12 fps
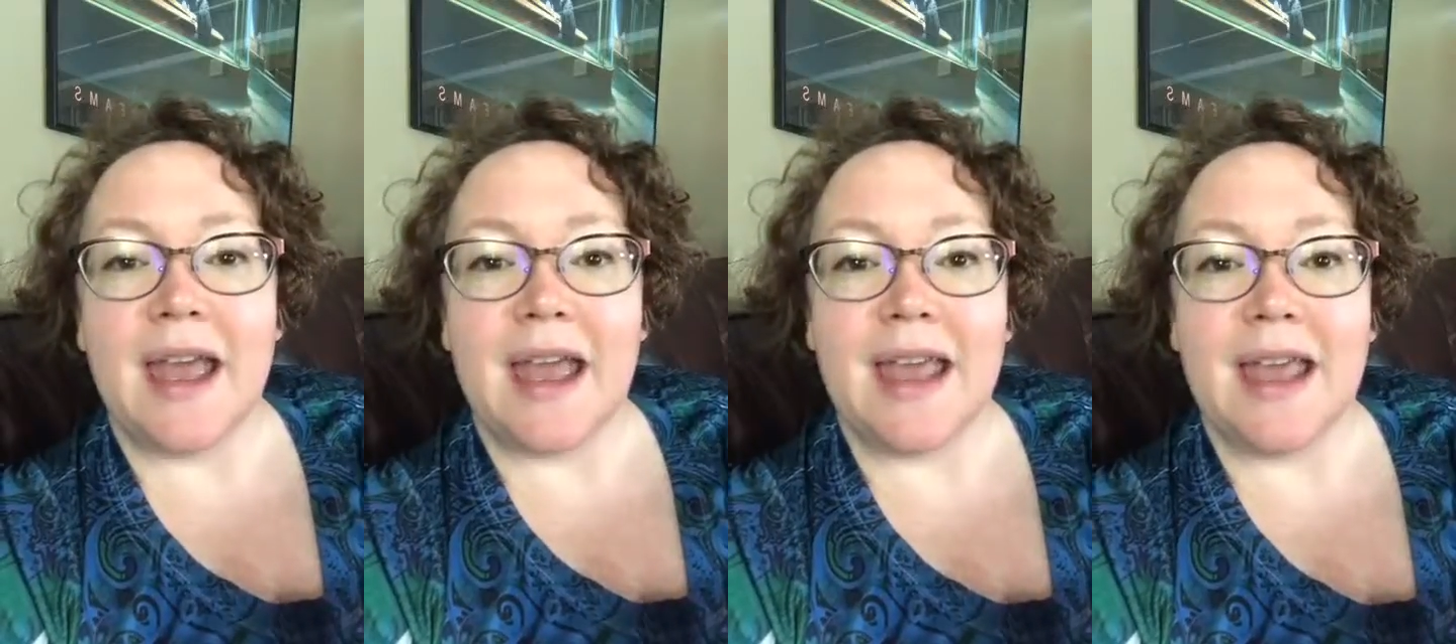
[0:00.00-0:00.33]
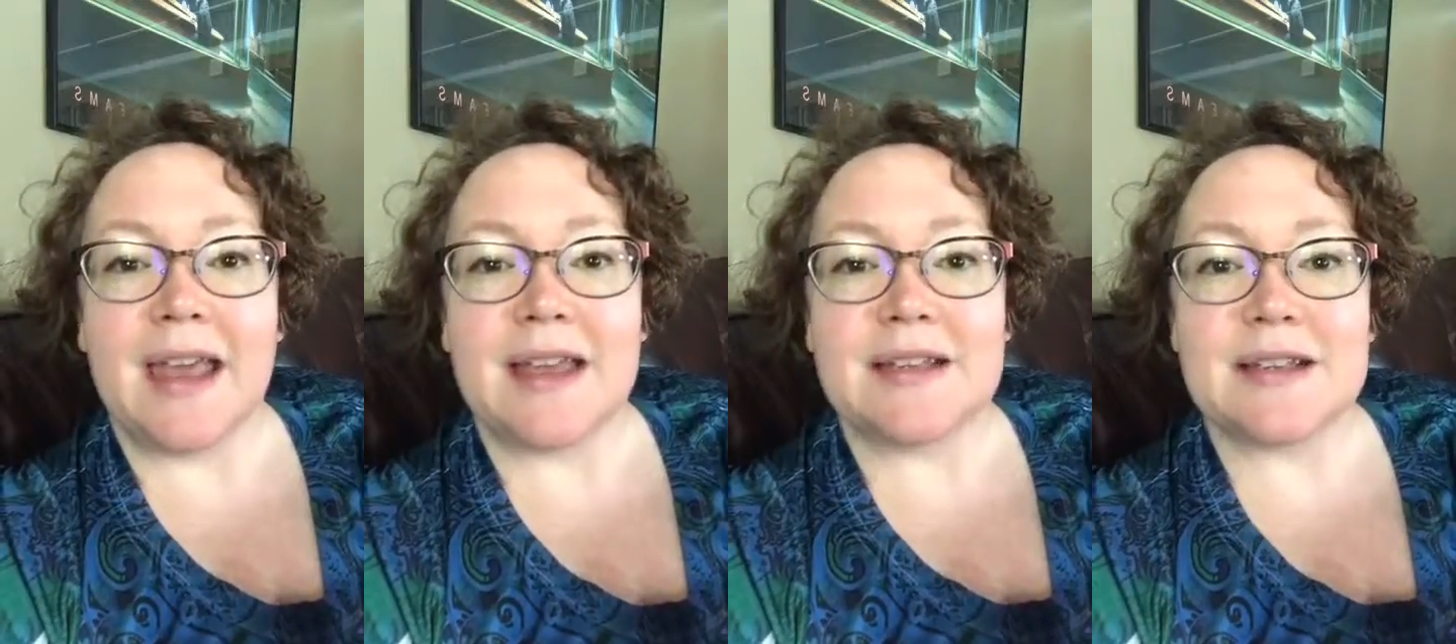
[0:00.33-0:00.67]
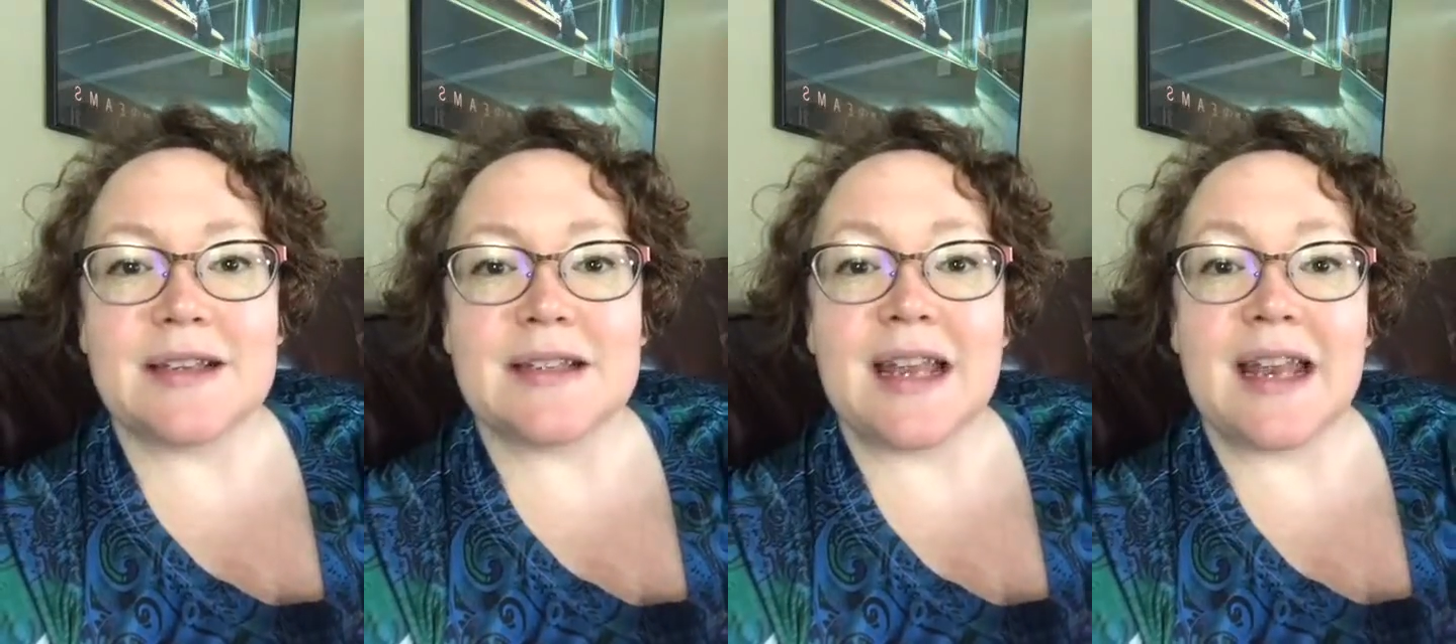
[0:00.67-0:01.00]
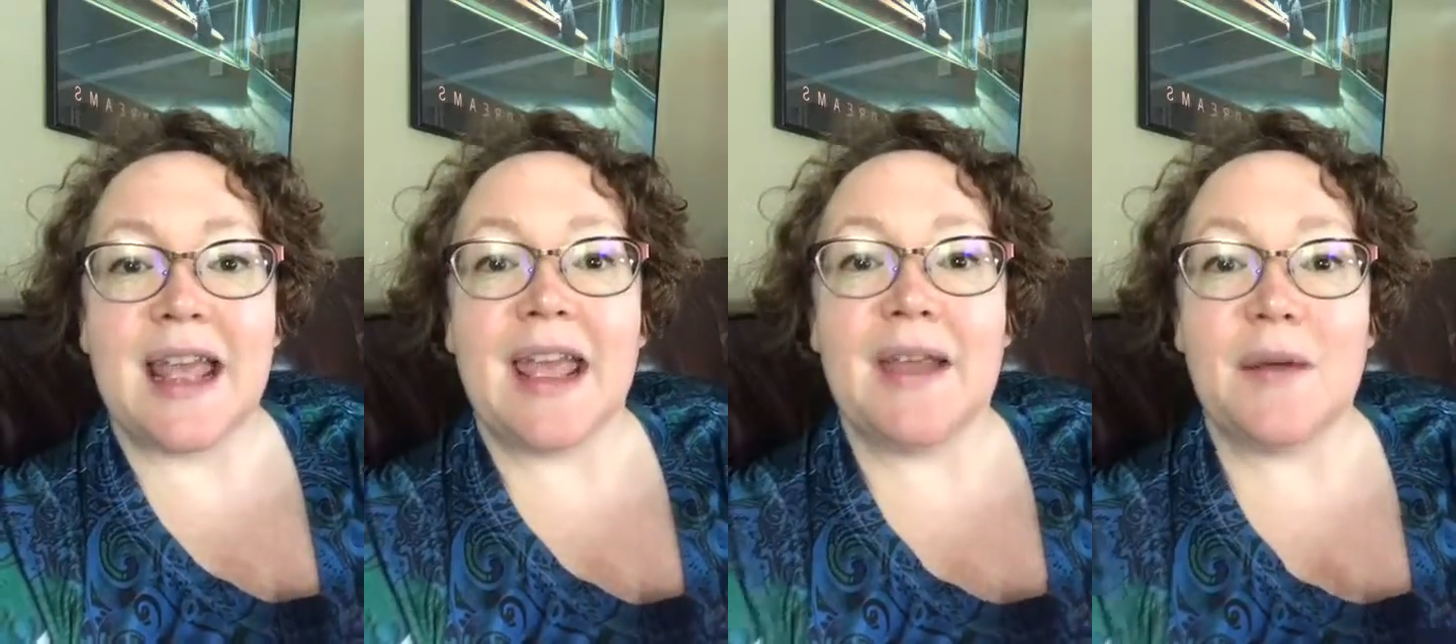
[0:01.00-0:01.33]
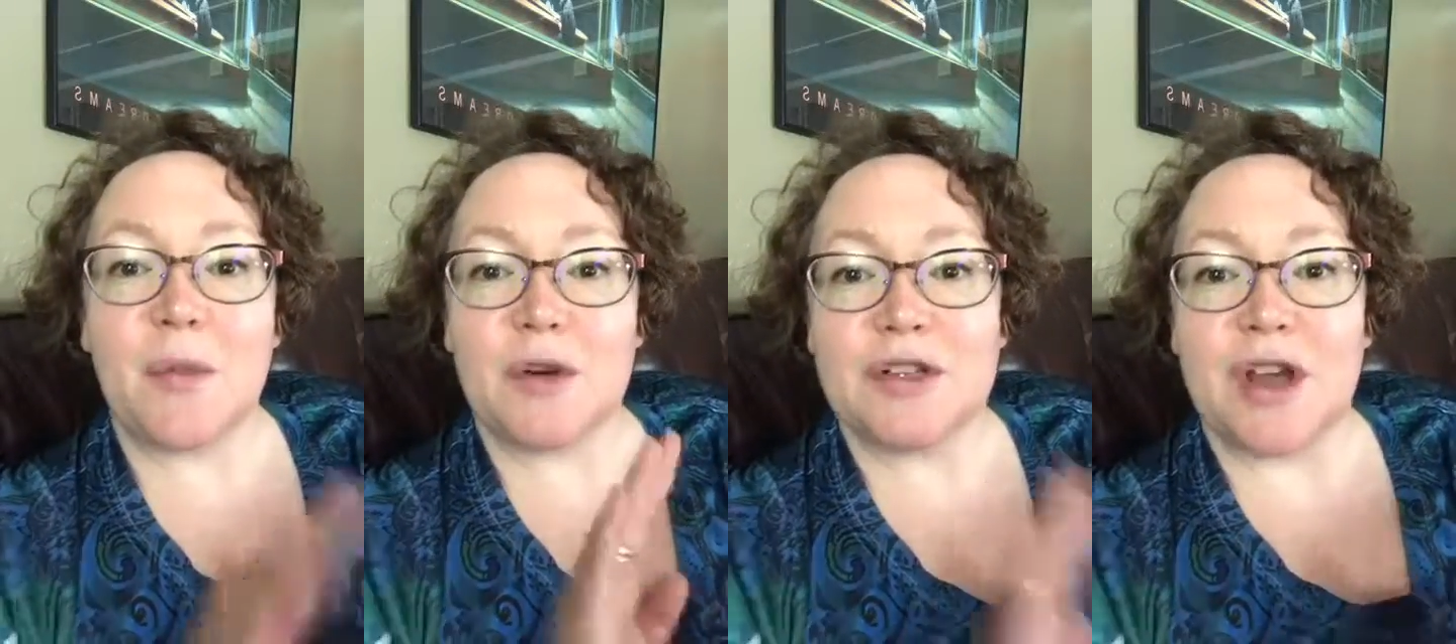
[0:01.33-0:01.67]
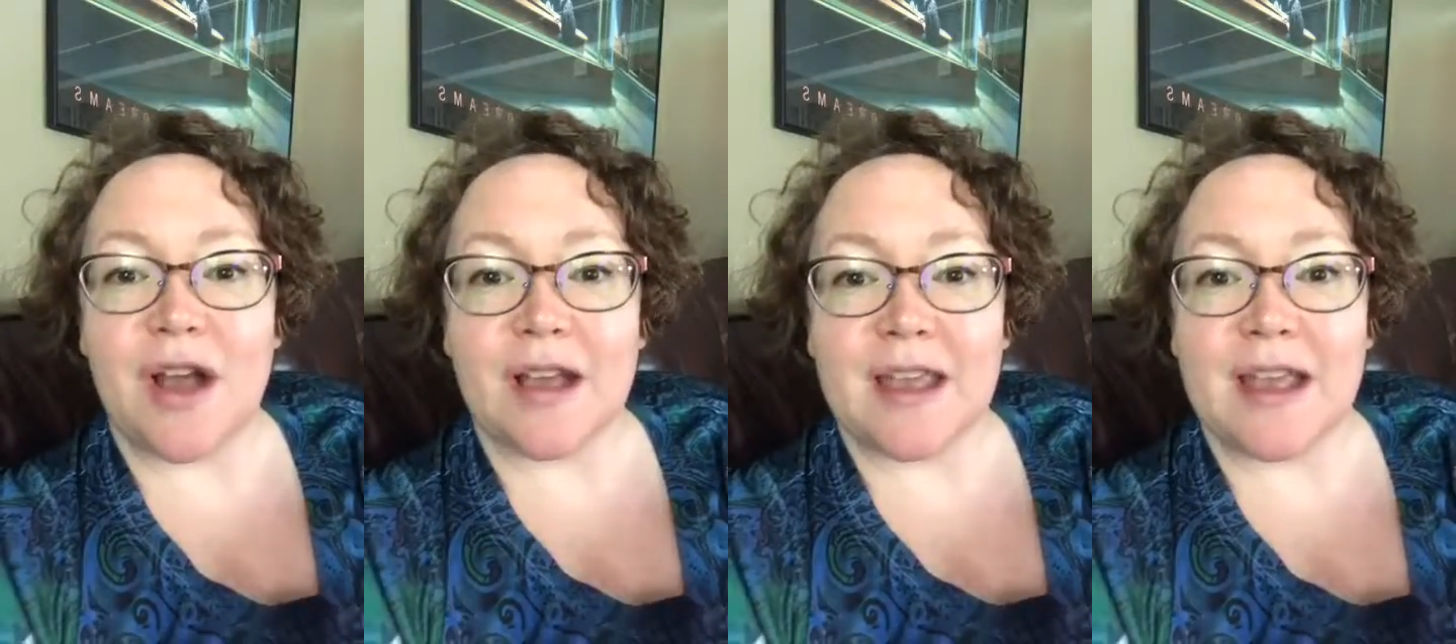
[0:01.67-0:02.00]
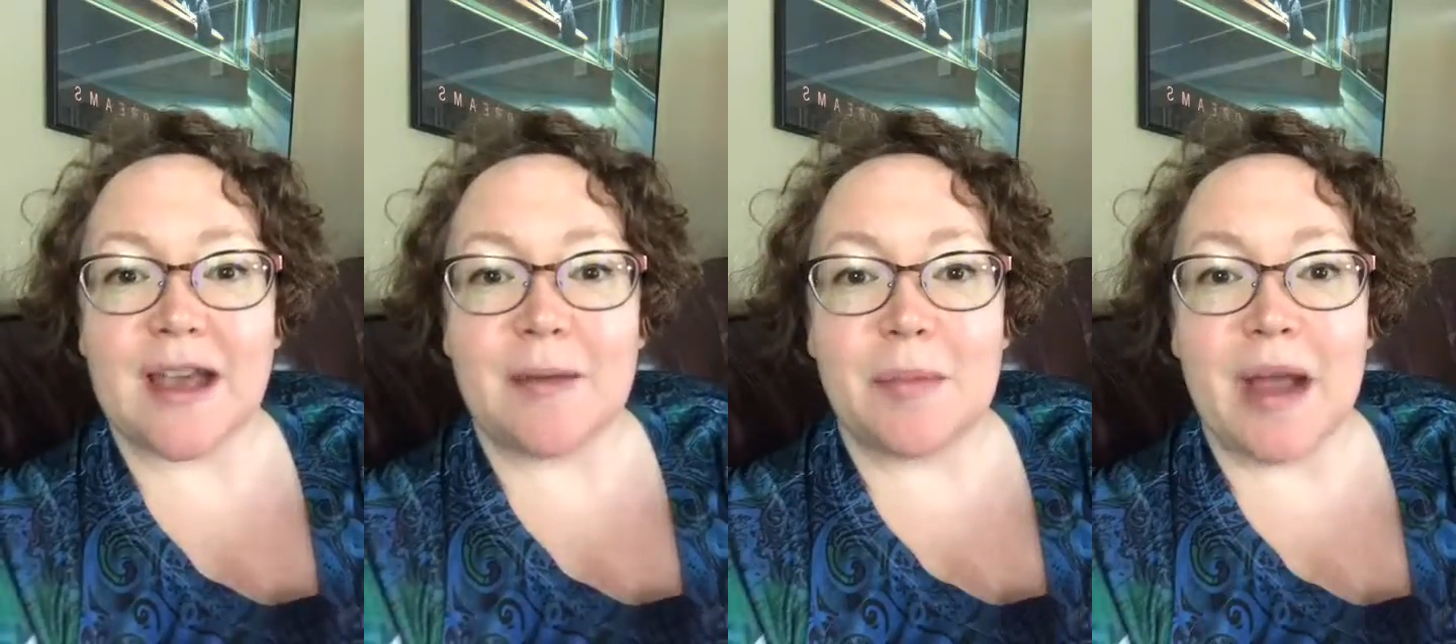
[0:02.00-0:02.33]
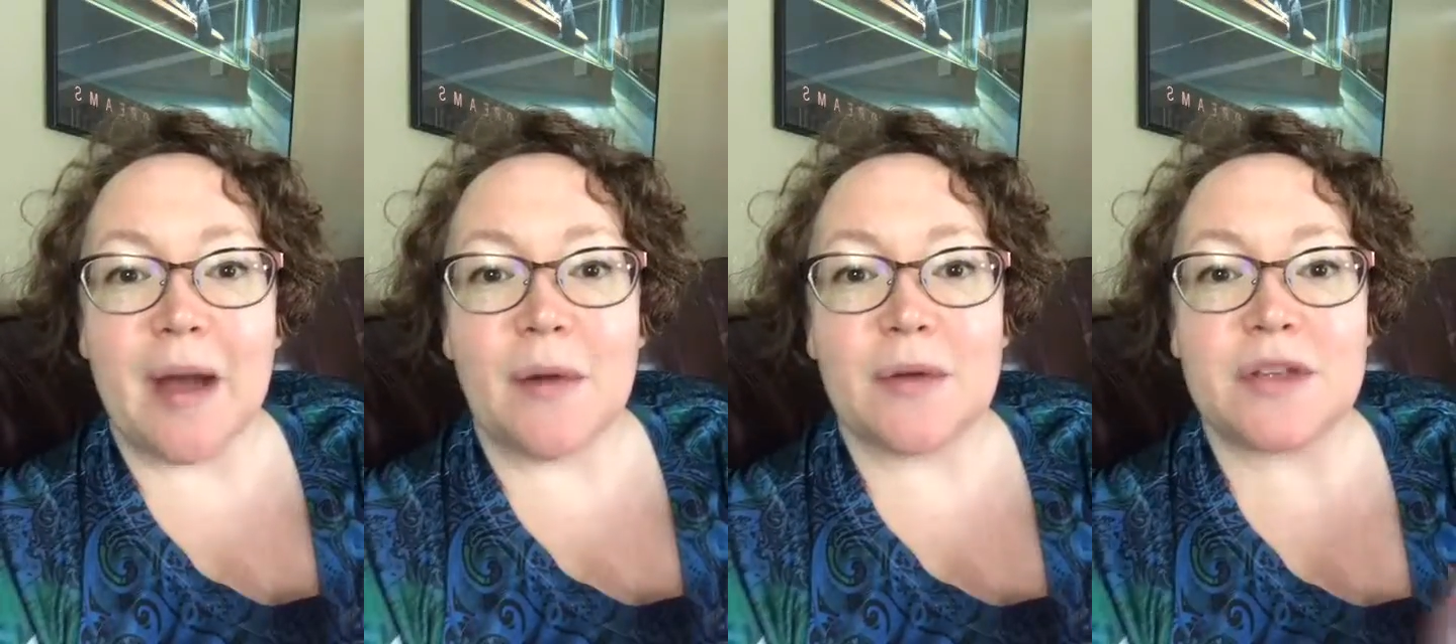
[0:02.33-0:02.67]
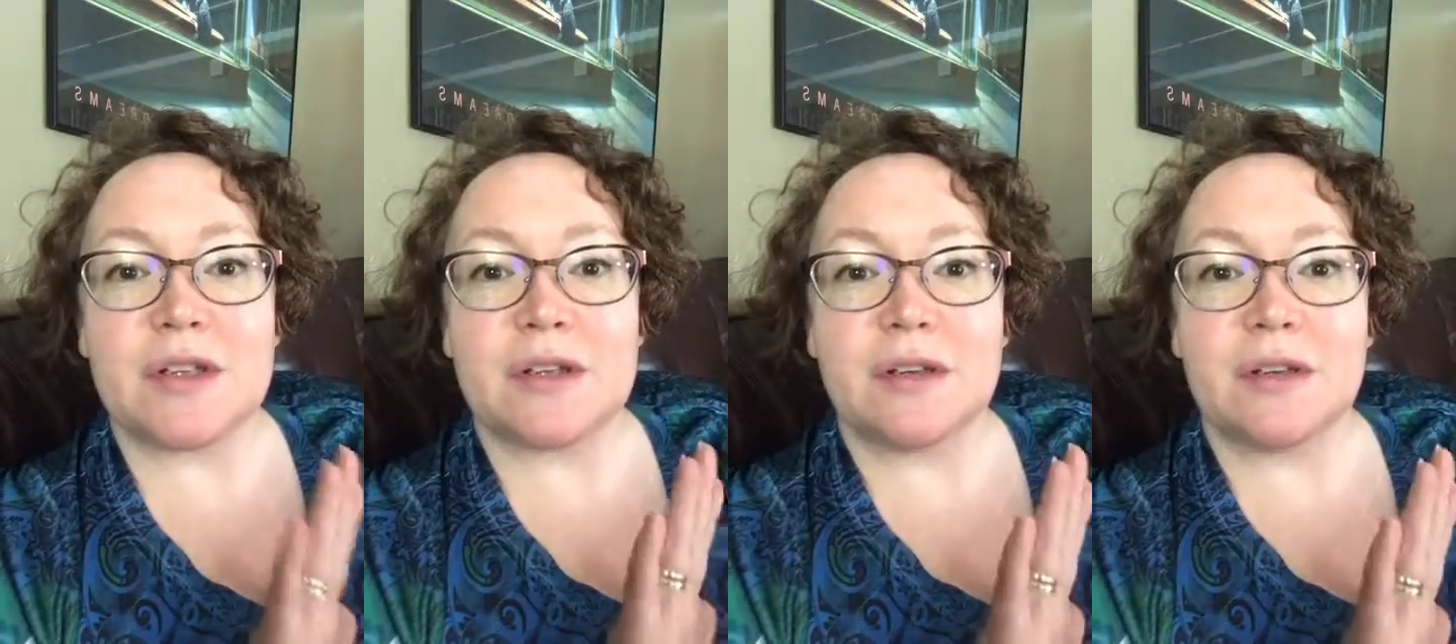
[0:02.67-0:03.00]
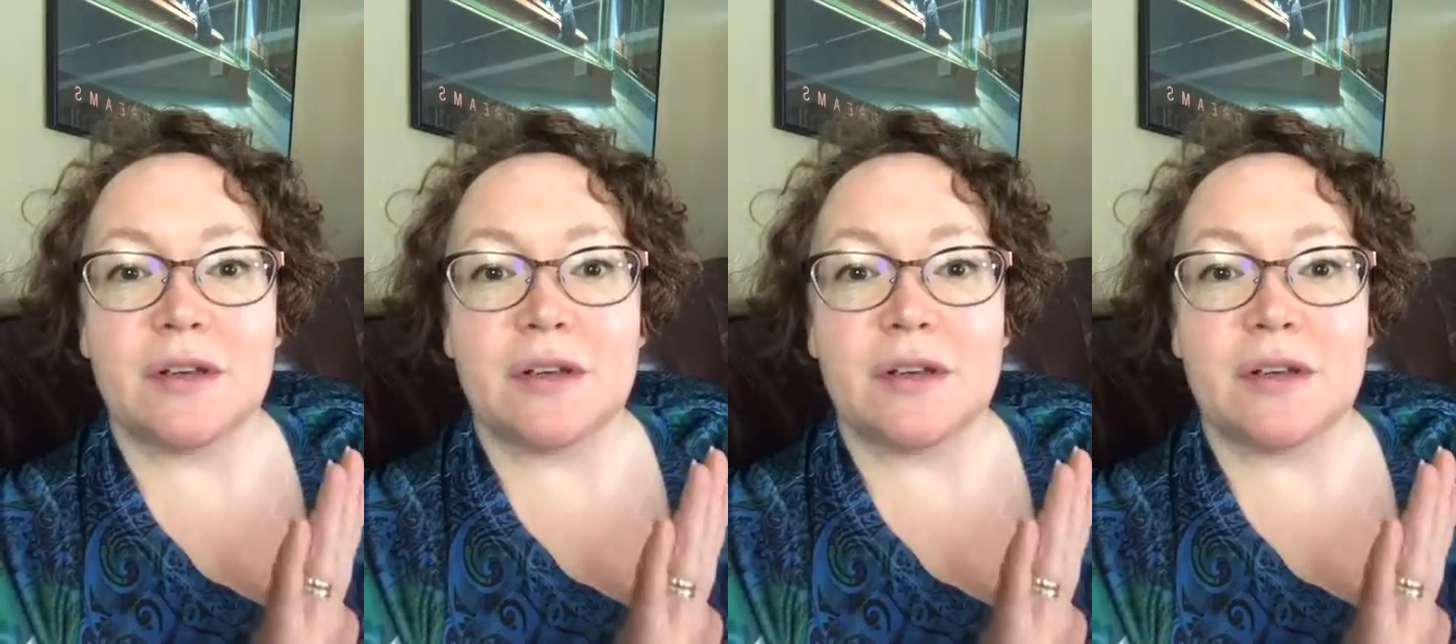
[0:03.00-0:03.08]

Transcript: And today we're talking about